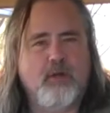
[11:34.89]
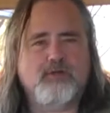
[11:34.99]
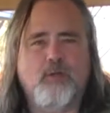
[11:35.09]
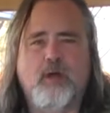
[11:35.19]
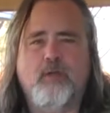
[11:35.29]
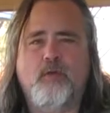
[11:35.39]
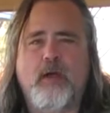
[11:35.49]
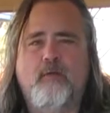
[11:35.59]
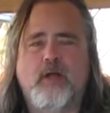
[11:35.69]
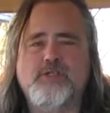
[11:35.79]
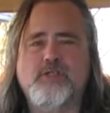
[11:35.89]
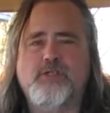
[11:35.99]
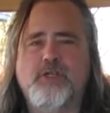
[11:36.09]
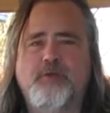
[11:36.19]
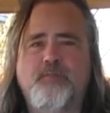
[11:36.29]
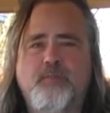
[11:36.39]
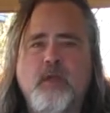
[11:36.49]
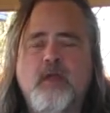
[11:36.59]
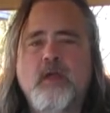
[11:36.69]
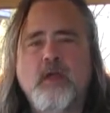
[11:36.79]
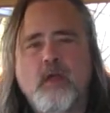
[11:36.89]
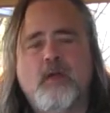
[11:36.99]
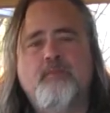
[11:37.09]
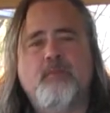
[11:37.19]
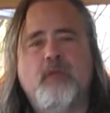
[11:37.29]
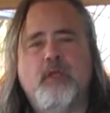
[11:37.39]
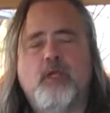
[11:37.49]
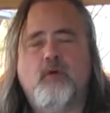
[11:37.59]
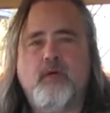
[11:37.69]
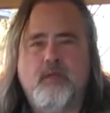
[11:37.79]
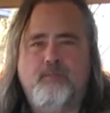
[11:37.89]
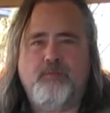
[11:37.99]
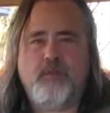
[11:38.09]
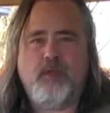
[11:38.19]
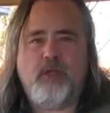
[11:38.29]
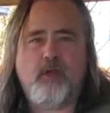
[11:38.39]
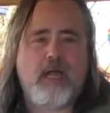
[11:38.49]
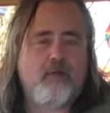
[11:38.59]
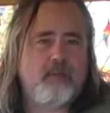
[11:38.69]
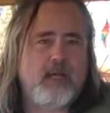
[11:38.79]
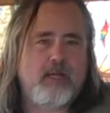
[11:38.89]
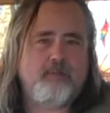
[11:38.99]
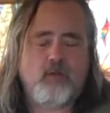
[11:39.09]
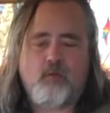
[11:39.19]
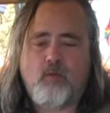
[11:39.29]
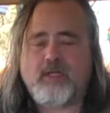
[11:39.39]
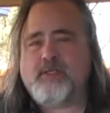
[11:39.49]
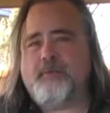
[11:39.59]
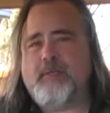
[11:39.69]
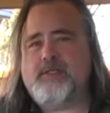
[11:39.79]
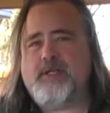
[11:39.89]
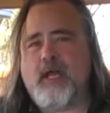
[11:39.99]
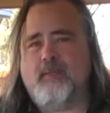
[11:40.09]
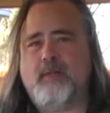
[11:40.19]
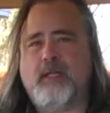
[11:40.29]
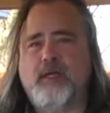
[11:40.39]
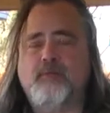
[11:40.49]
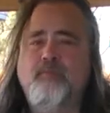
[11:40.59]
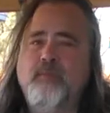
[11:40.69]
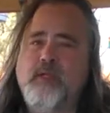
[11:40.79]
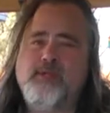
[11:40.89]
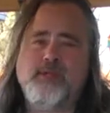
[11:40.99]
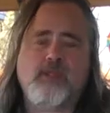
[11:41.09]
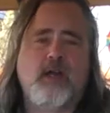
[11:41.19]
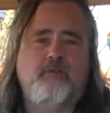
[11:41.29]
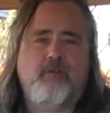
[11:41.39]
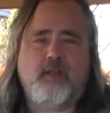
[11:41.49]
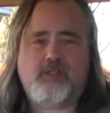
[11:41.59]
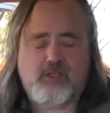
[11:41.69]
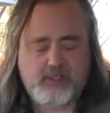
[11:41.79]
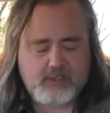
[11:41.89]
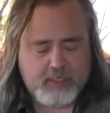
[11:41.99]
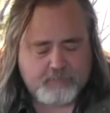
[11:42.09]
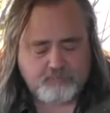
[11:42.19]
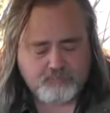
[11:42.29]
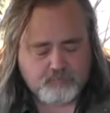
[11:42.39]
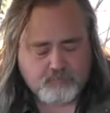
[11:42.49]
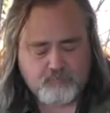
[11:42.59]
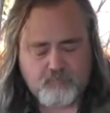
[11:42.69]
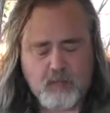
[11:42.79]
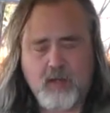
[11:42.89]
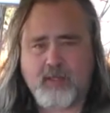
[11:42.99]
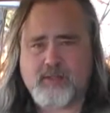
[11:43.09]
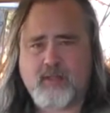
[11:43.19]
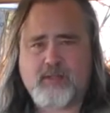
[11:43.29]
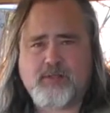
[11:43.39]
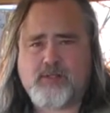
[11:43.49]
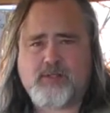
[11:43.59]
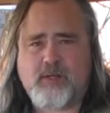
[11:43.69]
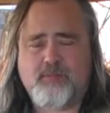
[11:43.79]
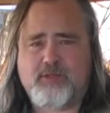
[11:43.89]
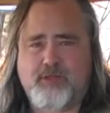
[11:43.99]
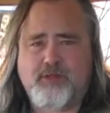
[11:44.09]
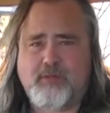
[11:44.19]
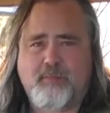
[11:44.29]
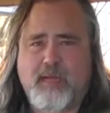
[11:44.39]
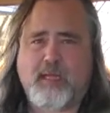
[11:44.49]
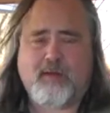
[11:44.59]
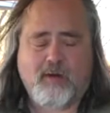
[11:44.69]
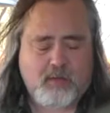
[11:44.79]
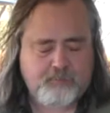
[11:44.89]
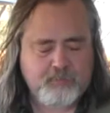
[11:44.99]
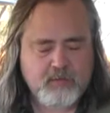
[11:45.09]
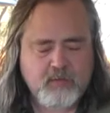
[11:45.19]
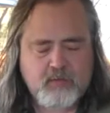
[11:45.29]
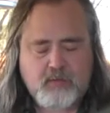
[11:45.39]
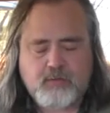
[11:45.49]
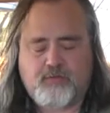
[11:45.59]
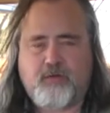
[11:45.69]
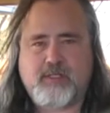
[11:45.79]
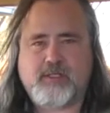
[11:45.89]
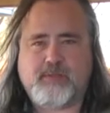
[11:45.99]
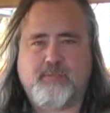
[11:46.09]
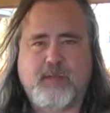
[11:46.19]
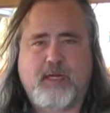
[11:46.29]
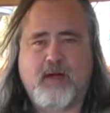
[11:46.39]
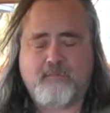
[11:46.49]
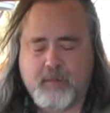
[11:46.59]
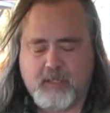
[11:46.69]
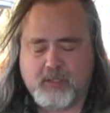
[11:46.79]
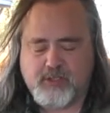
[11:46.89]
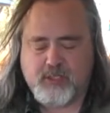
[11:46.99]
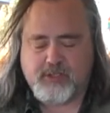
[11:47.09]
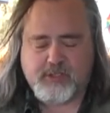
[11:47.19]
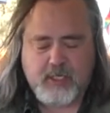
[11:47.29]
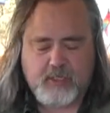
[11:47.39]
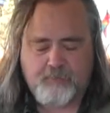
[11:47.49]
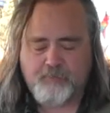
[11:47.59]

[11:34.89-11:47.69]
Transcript: Goes well with a white Russian too. You know what? You know how we made it. The recipe's down below. This is not a Philly cheesesteak. Like I said, this is just some dude in the backyard. He's freezing his butt off making a cheesesteak.